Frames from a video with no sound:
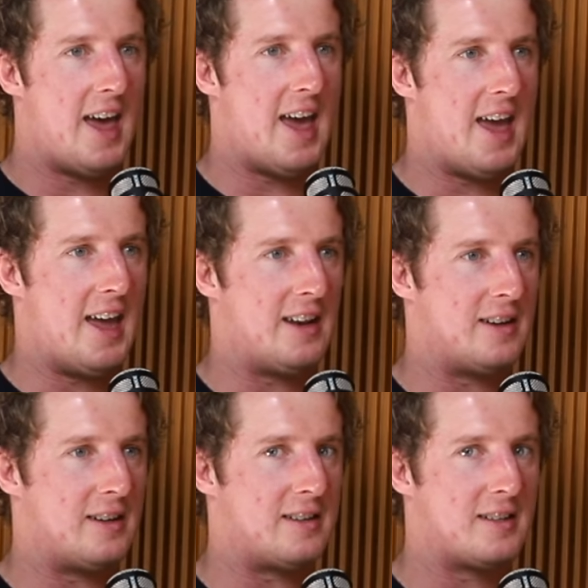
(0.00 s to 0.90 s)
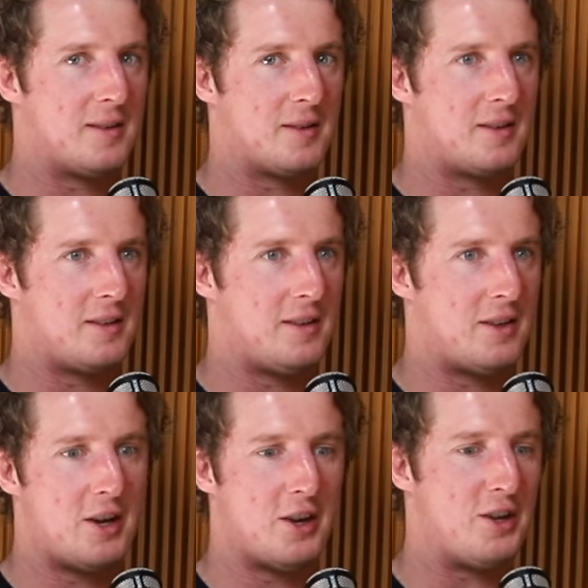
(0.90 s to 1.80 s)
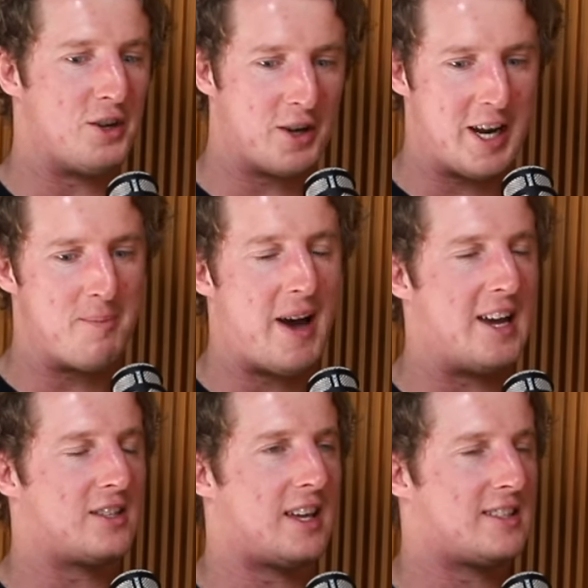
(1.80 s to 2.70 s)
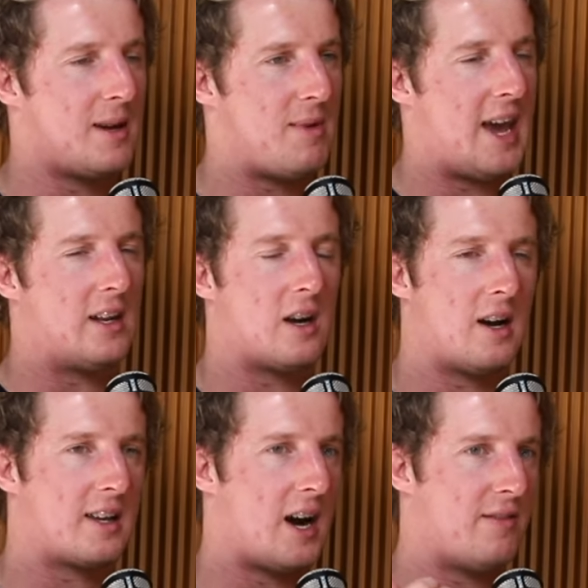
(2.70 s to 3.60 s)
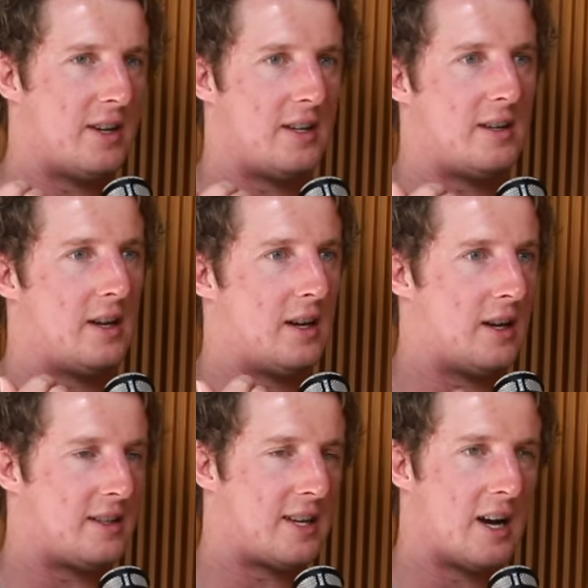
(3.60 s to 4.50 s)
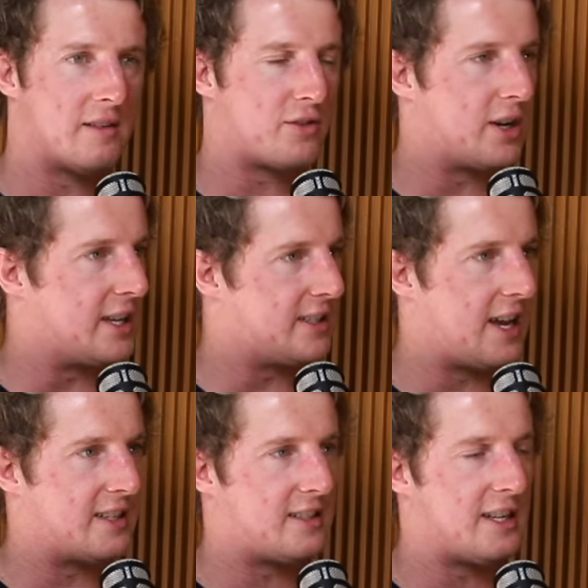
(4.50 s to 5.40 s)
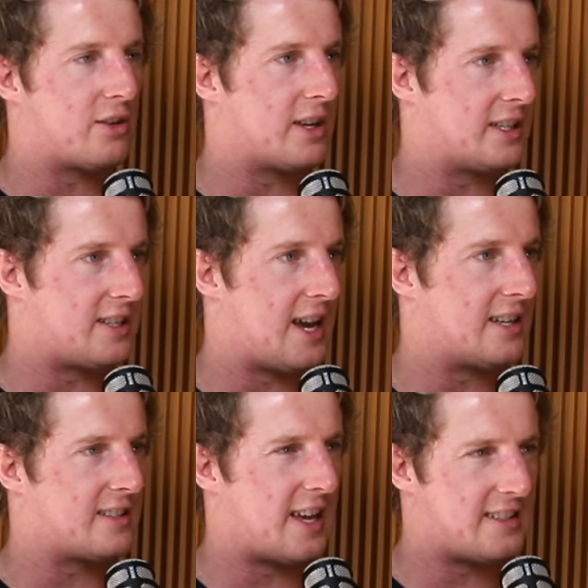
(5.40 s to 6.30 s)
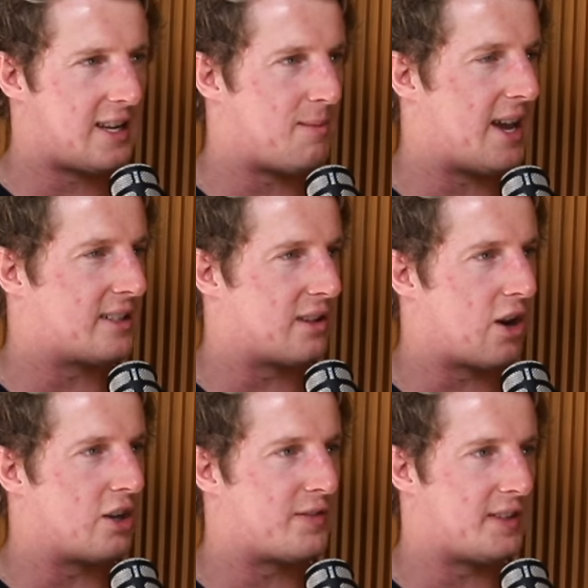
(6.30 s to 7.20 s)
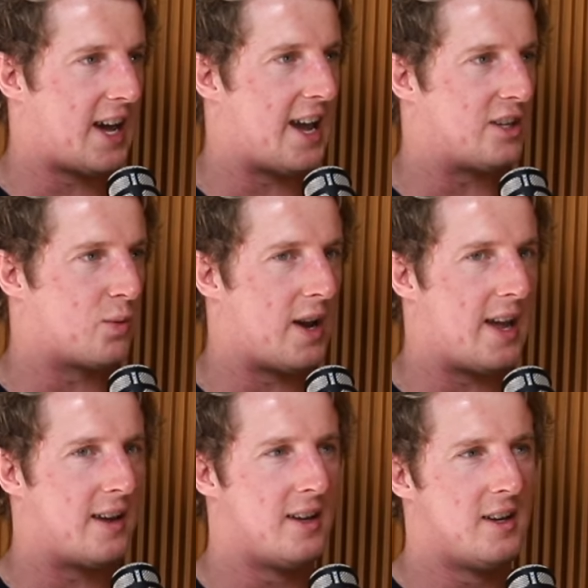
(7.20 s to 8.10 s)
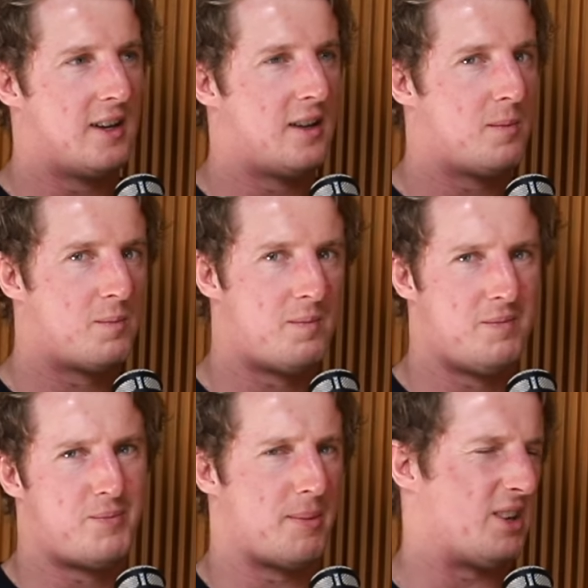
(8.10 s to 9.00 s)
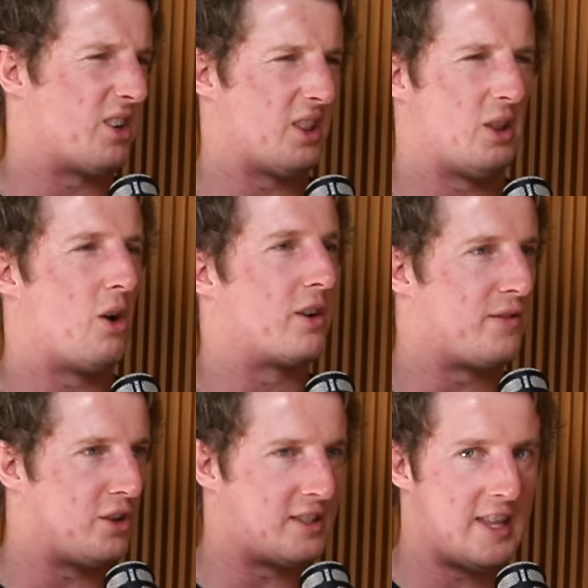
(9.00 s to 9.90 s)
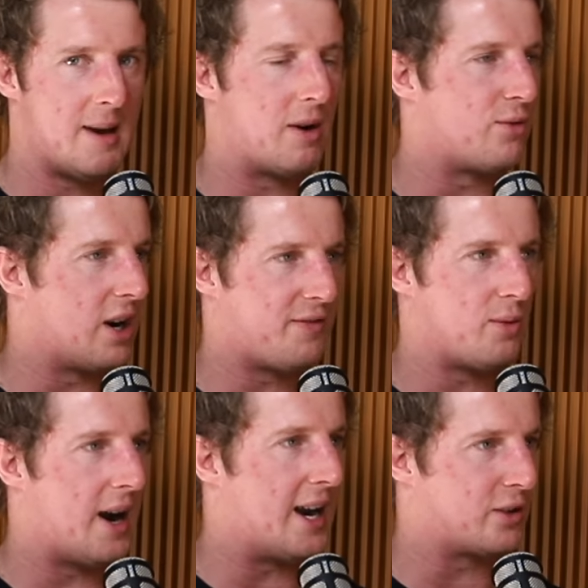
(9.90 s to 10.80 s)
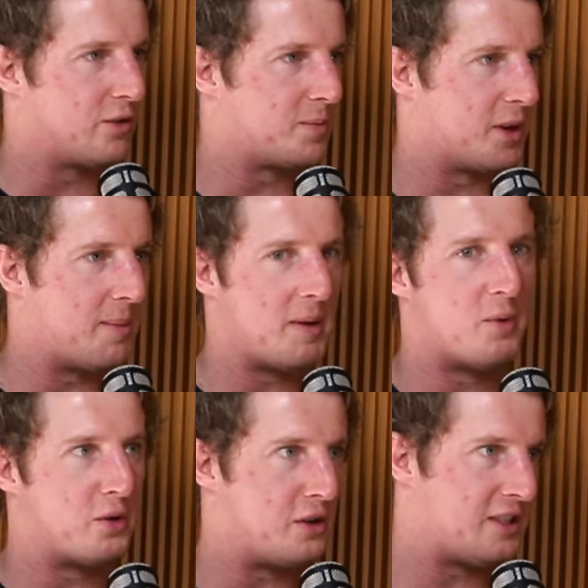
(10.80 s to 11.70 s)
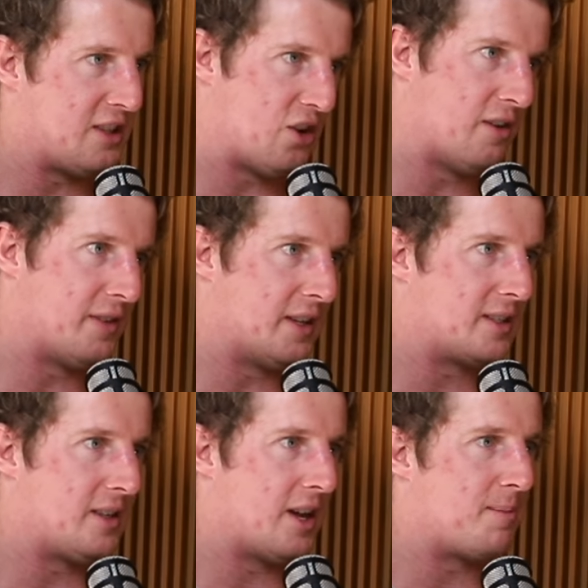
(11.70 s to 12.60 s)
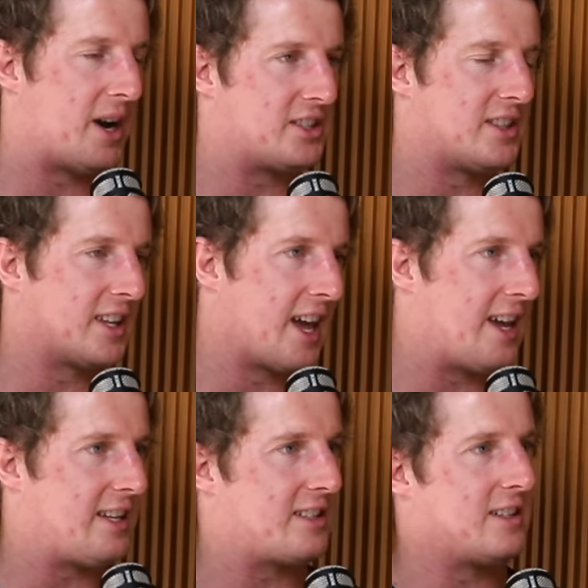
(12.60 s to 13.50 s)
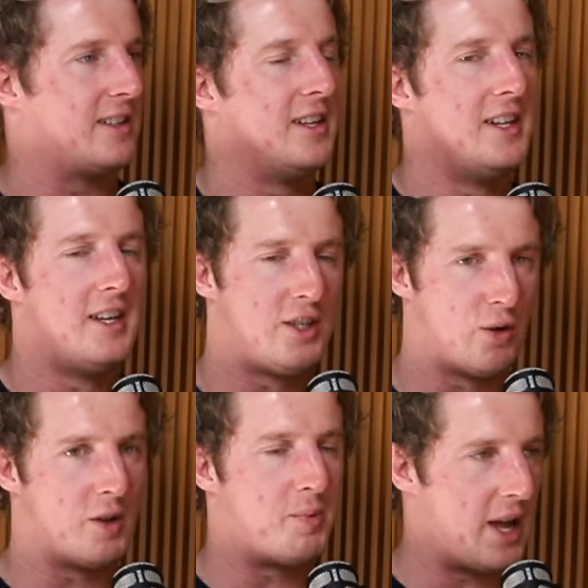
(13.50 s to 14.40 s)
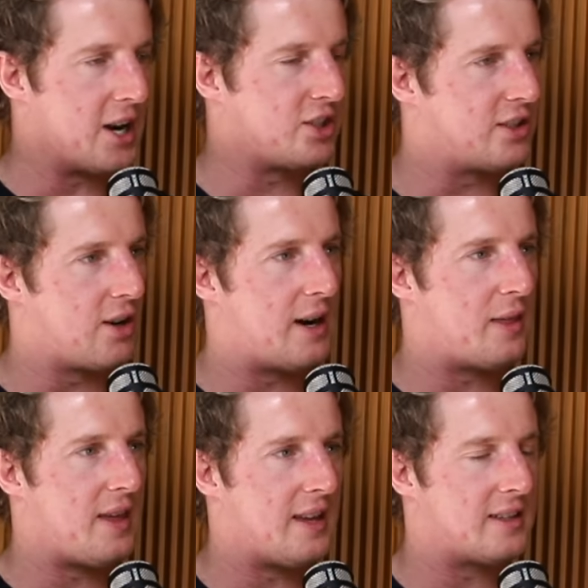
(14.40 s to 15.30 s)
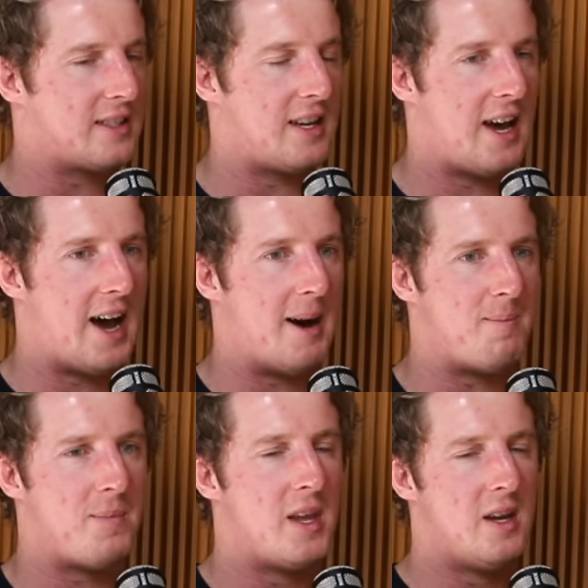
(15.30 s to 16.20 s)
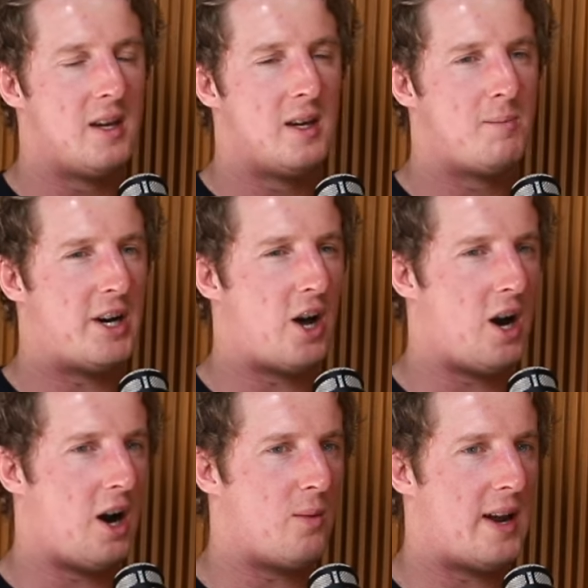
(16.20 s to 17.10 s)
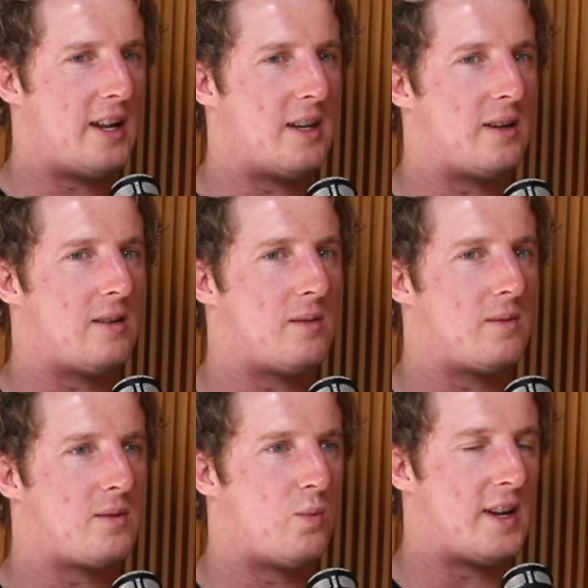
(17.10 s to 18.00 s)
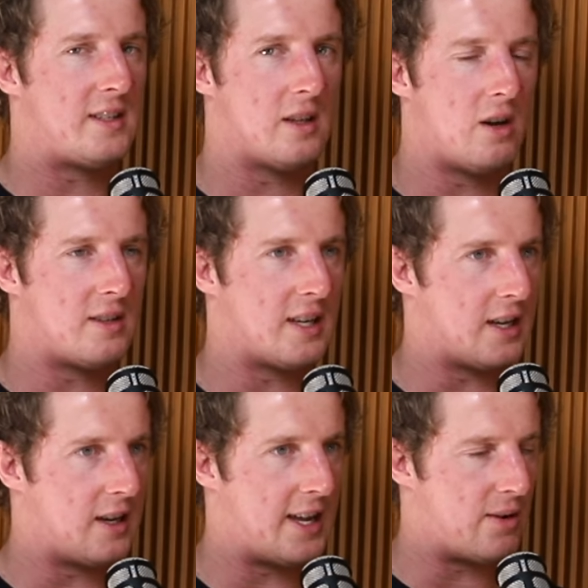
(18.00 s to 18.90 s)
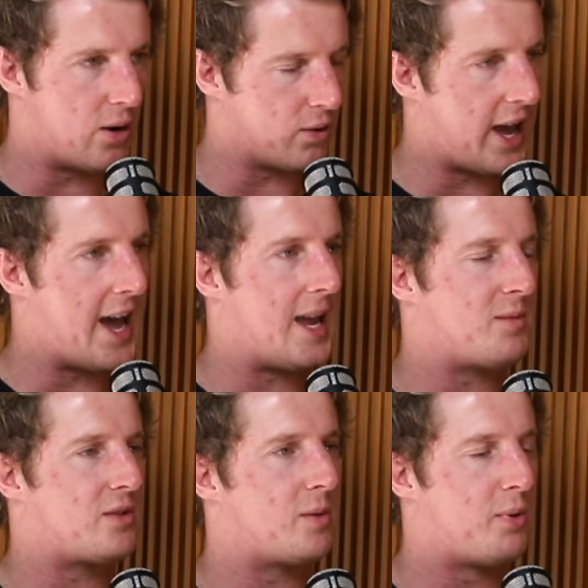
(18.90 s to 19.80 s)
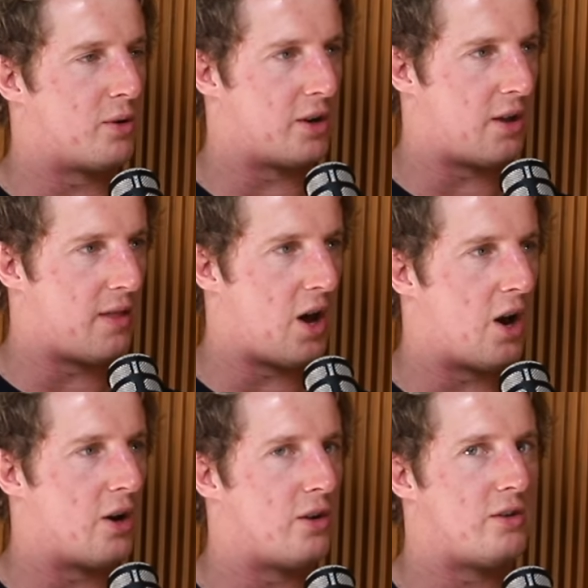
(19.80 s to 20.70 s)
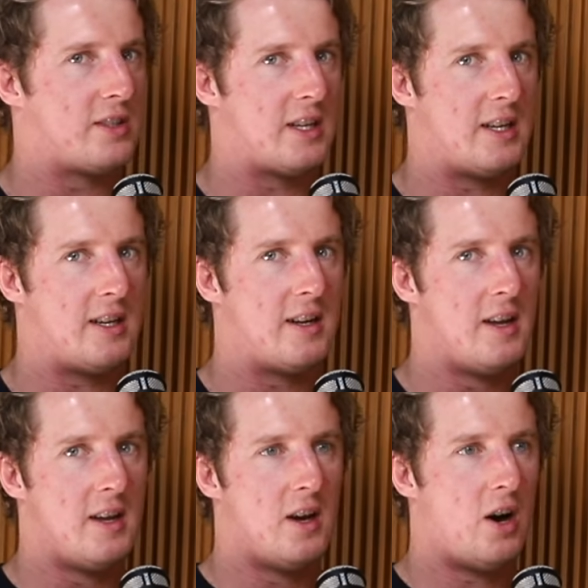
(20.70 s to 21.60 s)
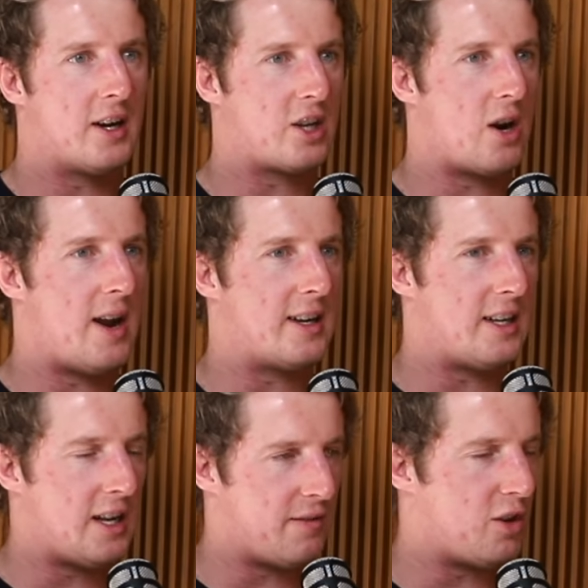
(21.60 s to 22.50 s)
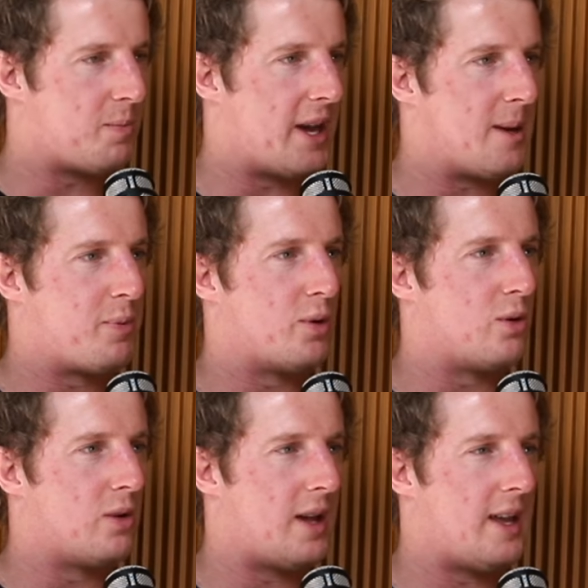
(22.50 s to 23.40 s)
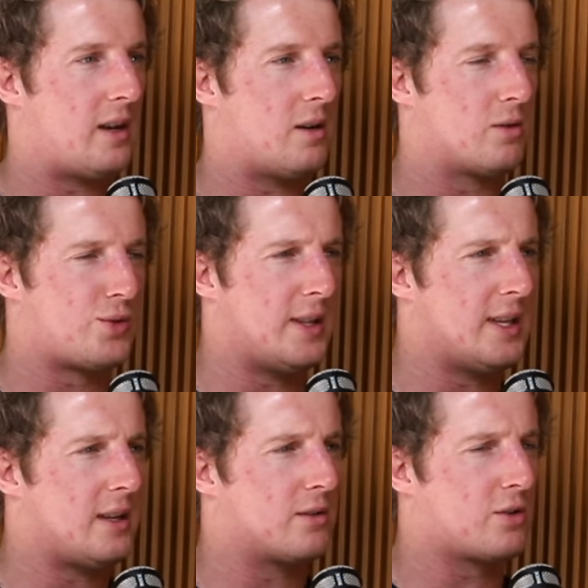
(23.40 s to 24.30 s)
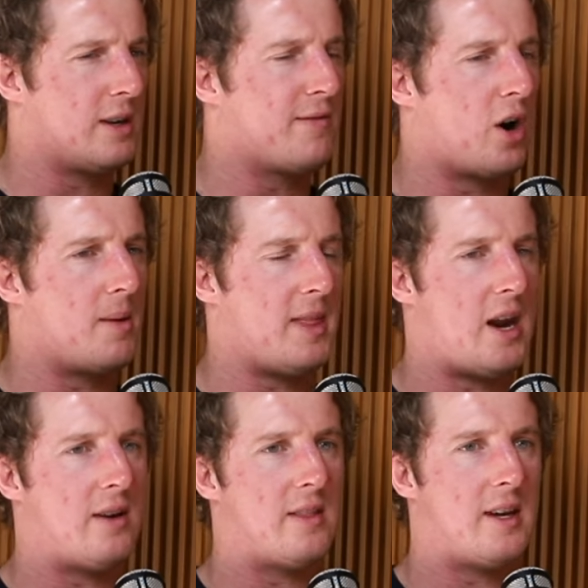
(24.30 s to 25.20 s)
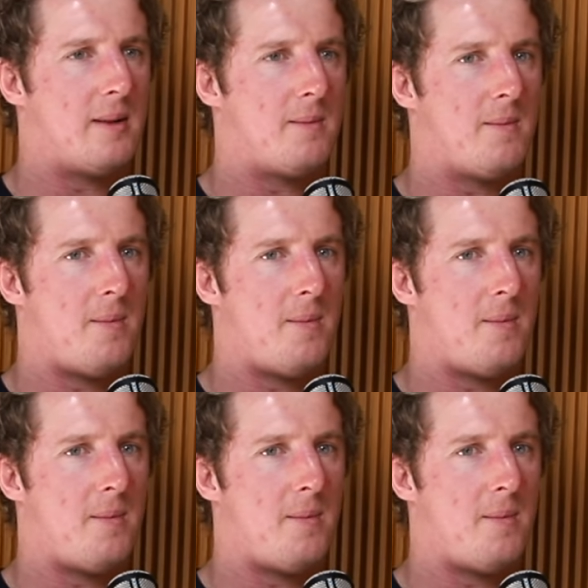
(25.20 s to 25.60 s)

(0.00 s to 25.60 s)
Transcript: and you know, you're not getting paid. So they sent me out, like I covered a ton of cricket tests, Sydney cricket tests, and they sent me out to those for days where probably not a lot of use to them. I'd write a few articles, but I'd be more use in the office, you know, punching the keys and doing the production side of things. But I went to NRL games and reported on those, and I'd go around and interview people. And it was a good environment there in that